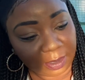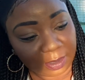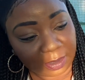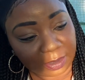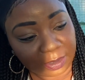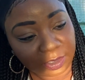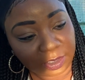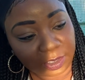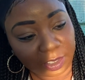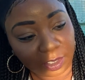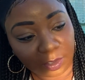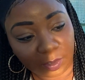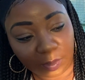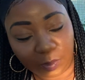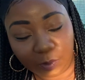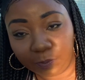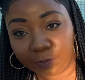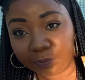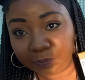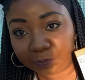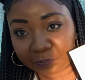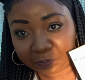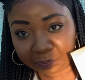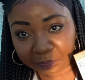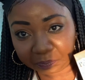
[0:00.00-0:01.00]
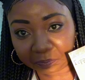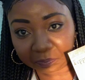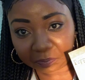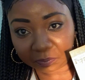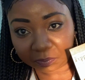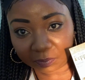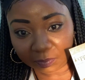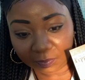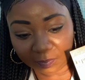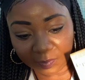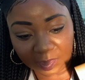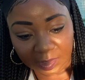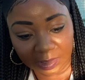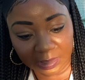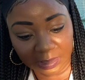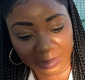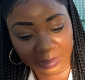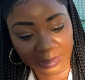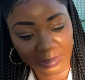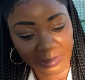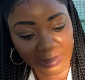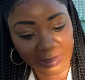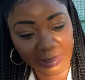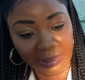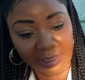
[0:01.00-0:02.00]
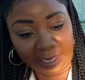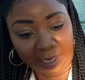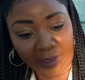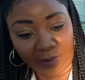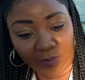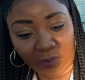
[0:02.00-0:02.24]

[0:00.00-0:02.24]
So that